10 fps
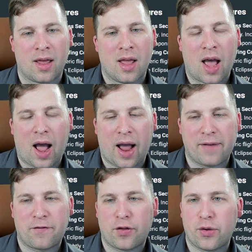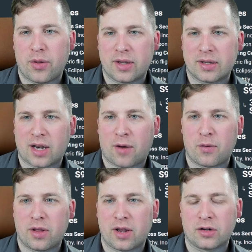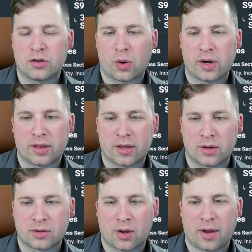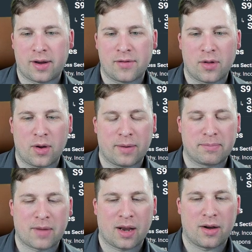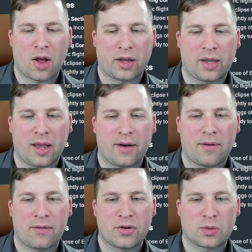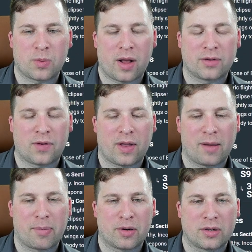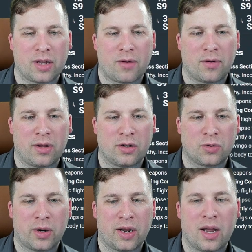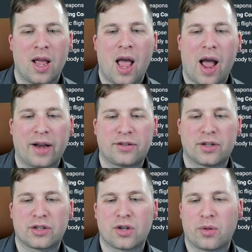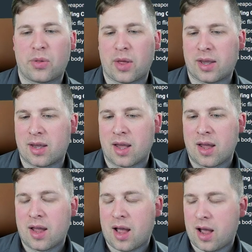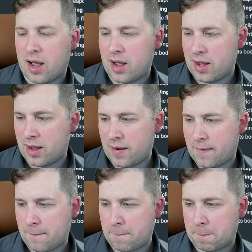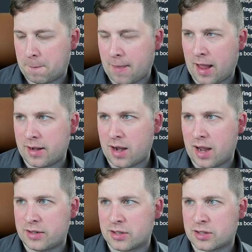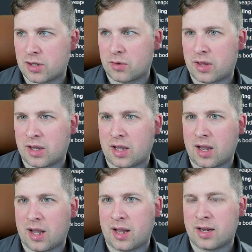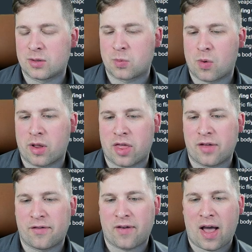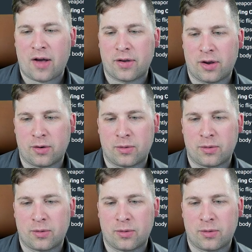I flew this and I really enjoyed it though. So even though I'm kind of knocking it, just when I was flying it personally, I really enjoyed it. I just don't think I just don't think it is worth the value